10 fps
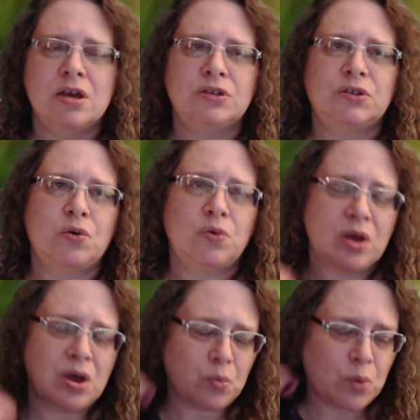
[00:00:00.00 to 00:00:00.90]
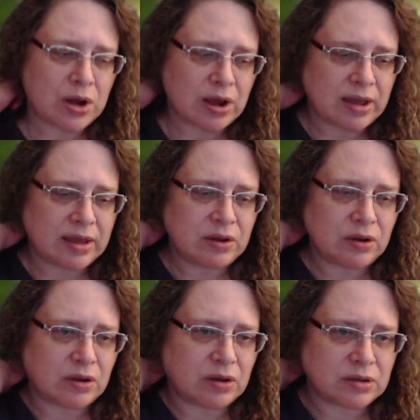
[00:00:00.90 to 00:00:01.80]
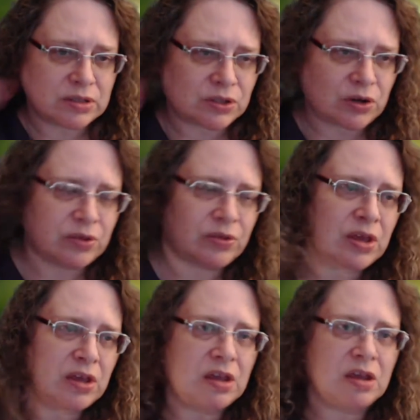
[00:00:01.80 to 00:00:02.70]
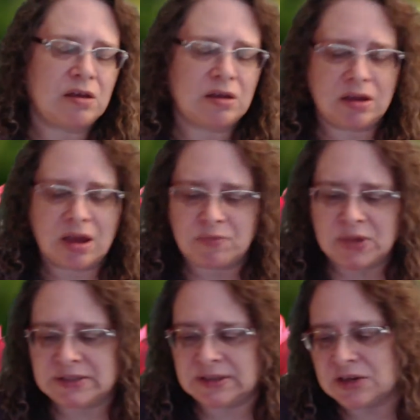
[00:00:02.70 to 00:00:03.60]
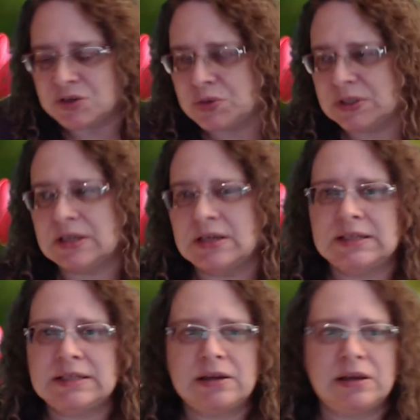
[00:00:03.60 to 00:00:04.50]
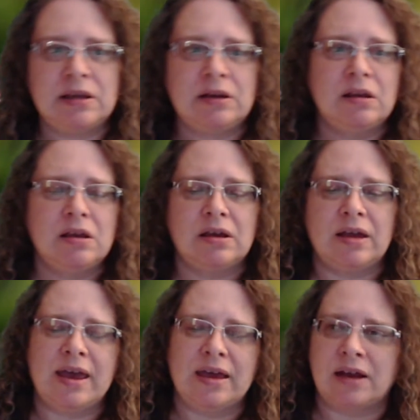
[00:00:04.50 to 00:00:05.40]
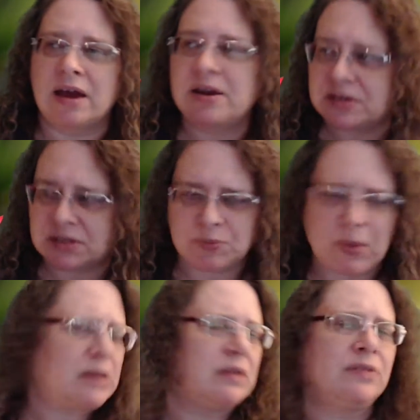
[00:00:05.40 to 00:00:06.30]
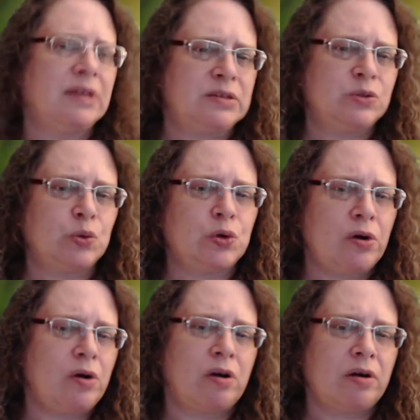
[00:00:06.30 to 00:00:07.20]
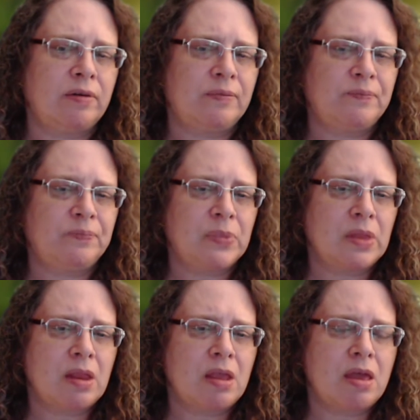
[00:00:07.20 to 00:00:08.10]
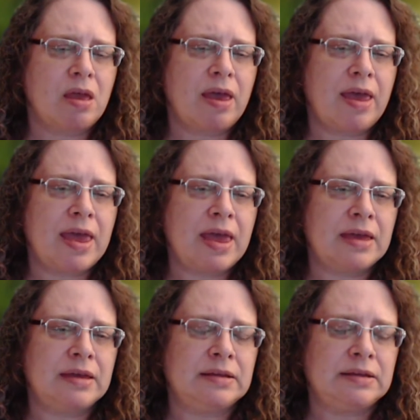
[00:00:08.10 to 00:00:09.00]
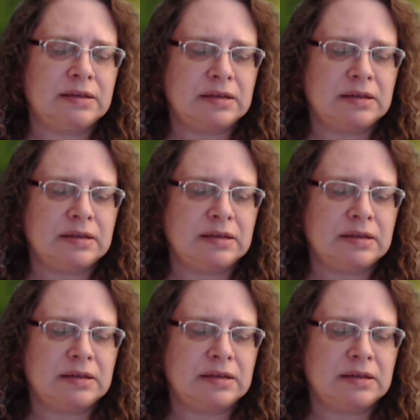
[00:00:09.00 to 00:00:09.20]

So when I started thinking, and my schedule was getting tight, I had unexpected things occur, and